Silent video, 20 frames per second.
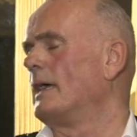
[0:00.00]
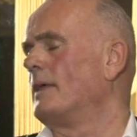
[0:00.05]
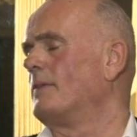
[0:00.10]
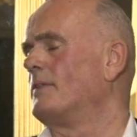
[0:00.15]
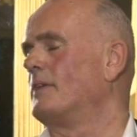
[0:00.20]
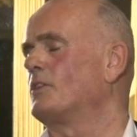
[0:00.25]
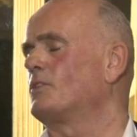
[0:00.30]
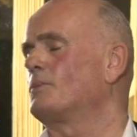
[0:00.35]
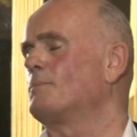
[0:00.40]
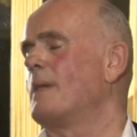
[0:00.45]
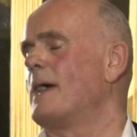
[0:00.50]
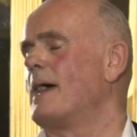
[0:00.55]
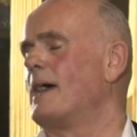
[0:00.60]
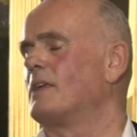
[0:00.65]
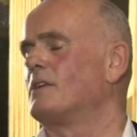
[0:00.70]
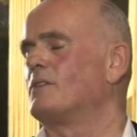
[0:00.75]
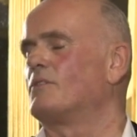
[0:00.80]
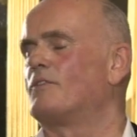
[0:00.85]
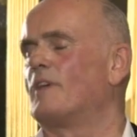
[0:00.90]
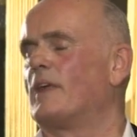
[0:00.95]
This man
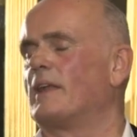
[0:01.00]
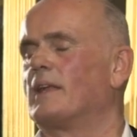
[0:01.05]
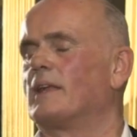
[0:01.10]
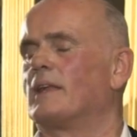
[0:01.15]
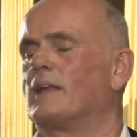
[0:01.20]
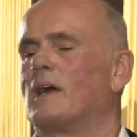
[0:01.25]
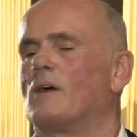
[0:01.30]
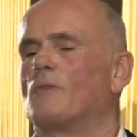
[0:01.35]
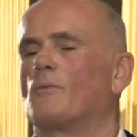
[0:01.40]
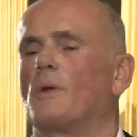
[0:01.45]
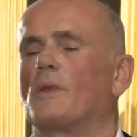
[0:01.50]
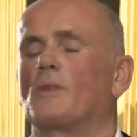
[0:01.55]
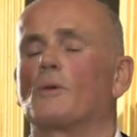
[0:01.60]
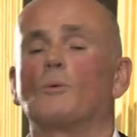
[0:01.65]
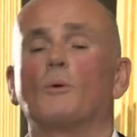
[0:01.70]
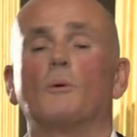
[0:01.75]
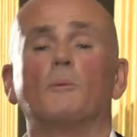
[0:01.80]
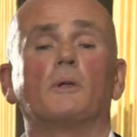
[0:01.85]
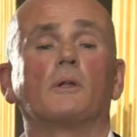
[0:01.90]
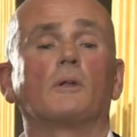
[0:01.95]
fell in love with a
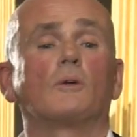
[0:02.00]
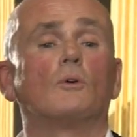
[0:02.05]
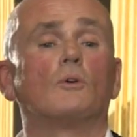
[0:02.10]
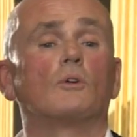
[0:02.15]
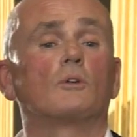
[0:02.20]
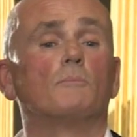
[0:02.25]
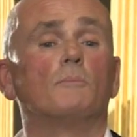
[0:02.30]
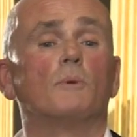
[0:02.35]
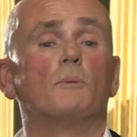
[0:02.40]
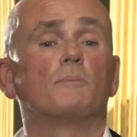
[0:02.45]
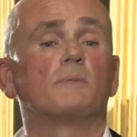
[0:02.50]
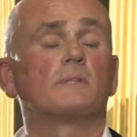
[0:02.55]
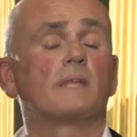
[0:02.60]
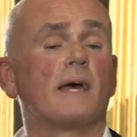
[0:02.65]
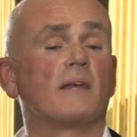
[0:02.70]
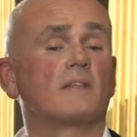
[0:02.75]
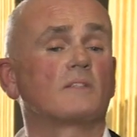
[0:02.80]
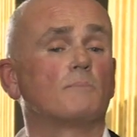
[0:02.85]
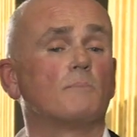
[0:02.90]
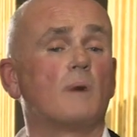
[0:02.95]
woman called
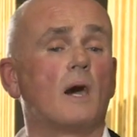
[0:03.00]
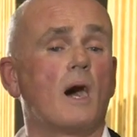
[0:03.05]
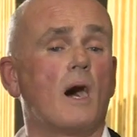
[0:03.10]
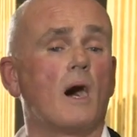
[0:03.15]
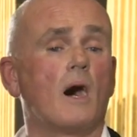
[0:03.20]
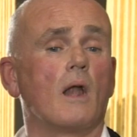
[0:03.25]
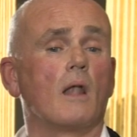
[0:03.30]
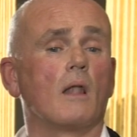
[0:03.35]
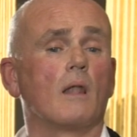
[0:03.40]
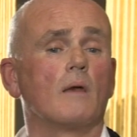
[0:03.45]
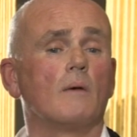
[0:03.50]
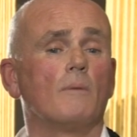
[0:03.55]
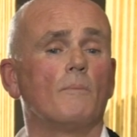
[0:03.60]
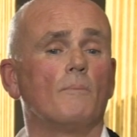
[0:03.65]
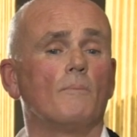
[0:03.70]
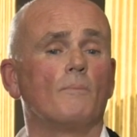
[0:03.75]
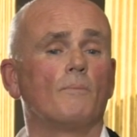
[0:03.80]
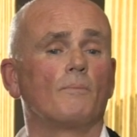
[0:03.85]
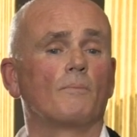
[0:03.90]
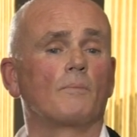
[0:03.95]
Mumtaz Mahal,
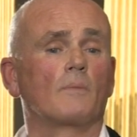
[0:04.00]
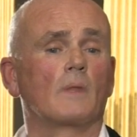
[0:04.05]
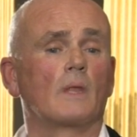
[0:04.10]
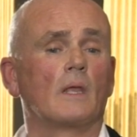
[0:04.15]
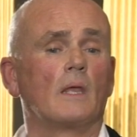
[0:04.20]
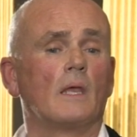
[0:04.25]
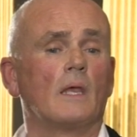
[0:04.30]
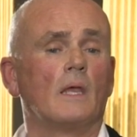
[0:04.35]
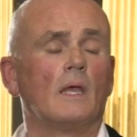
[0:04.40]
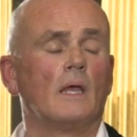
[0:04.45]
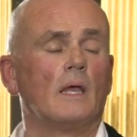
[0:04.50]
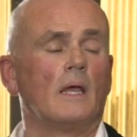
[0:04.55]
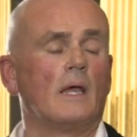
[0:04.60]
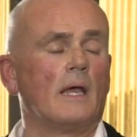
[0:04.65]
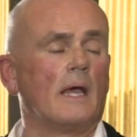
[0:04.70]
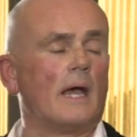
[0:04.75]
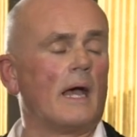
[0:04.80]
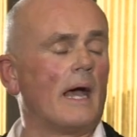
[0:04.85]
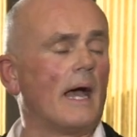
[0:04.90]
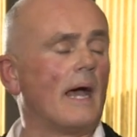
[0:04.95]

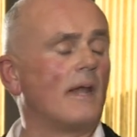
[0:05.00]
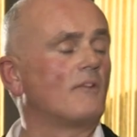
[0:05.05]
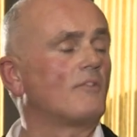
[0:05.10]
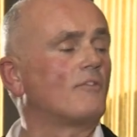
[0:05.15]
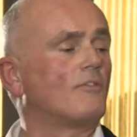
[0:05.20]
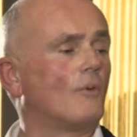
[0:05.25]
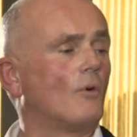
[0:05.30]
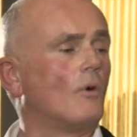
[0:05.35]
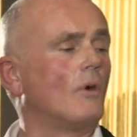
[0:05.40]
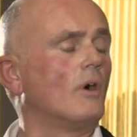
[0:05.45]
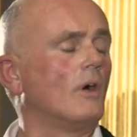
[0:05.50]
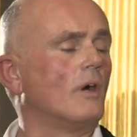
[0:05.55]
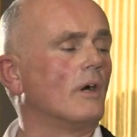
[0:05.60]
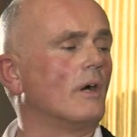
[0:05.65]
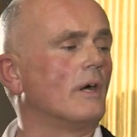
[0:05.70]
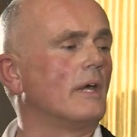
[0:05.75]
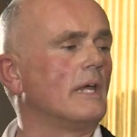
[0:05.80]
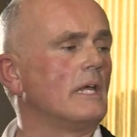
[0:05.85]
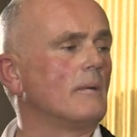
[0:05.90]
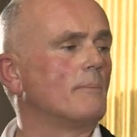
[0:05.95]
and for
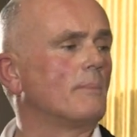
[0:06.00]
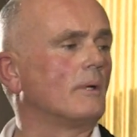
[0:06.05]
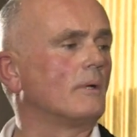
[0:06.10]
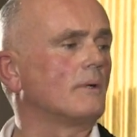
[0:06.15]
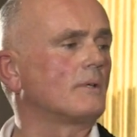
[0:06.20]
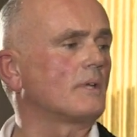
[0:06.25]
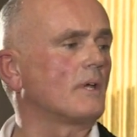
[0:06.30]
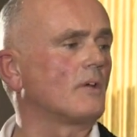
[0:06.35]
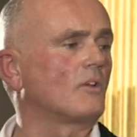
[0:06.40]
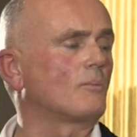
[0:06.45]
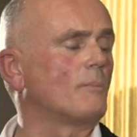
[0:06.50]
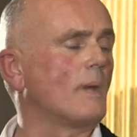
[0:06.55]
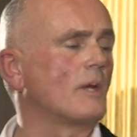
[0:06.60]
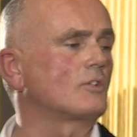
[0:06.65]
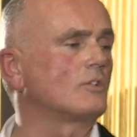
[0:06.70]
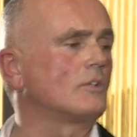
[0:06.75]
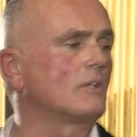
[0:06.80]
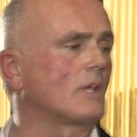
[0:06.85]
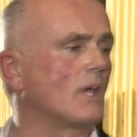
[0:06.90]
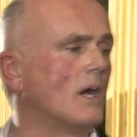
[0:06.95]
her, he built a
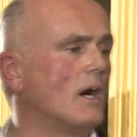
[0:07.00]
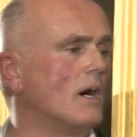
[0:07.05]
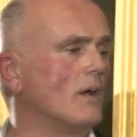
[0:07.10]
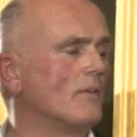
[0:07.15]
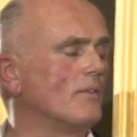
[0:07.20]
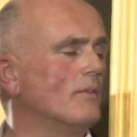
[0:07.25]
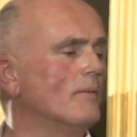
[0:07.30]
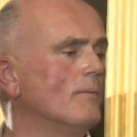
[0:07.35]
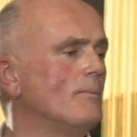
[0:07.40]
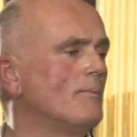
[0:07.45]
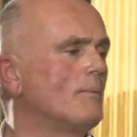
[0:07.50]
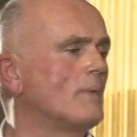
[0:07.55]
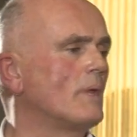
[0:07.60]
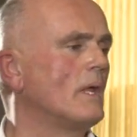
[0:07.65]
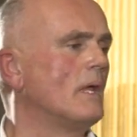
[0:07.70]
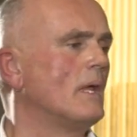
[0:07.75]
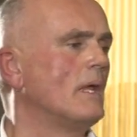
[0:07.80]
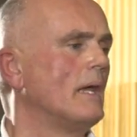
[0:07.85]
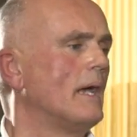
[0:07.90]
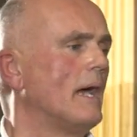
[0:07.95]
special garden,
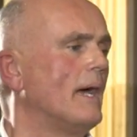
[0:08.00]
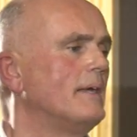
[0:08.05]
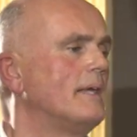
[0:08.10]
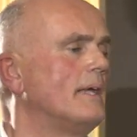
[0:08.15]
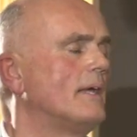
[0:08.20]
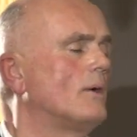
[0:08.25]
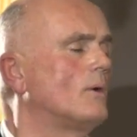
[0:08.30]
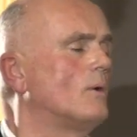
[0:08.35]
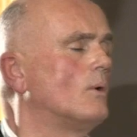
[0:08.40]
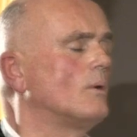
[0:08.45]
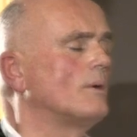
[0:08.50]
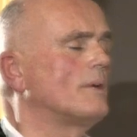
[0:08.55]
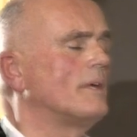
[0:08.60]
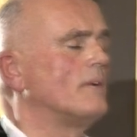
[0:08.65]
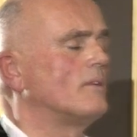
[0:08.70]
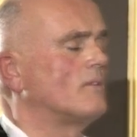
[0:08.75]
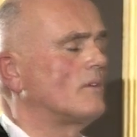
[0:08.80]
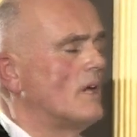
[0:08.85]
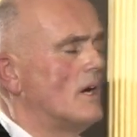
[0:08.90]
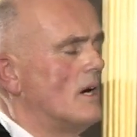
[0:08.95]
and he called
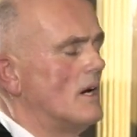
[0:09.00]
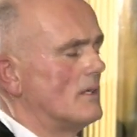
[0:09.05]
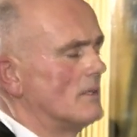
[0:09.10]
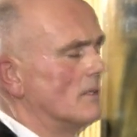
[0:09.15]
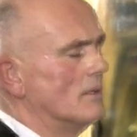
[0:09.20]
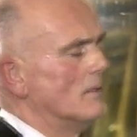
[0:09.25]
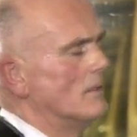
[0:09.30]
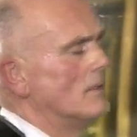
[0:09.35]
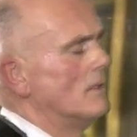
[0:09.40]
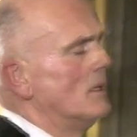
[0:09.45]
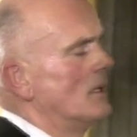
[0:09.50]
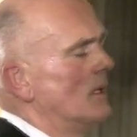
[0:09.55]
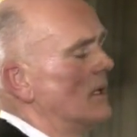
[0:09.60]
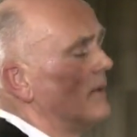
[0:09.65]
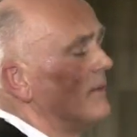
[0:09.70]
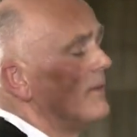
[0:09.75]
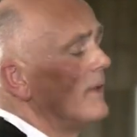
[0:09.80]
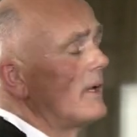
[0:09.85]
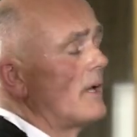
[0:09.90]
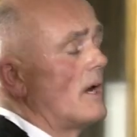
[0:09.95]
his garden
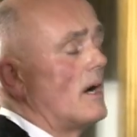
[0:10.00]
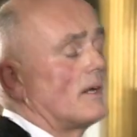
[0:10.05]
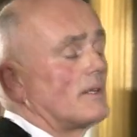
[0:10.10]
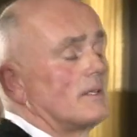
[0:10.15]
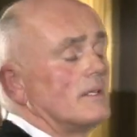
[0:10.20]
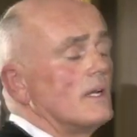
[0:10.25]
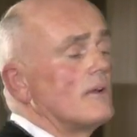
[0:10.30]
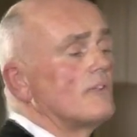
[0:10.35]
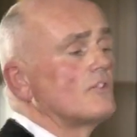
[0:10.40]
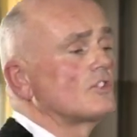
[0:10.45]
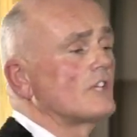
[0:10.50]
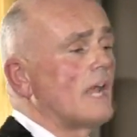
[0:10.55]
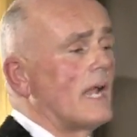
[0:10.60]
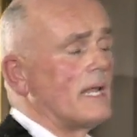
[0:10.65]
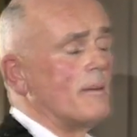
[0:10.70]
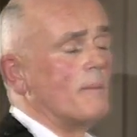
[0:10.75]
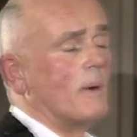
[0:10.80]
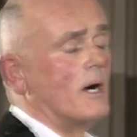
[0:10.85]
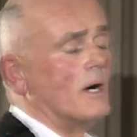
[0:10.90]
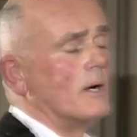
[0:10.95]
the Garden of
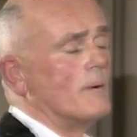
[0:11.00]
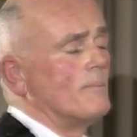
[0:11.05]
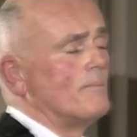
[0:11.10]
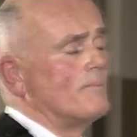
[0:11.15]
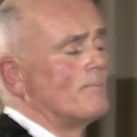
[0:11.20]
Shalimar.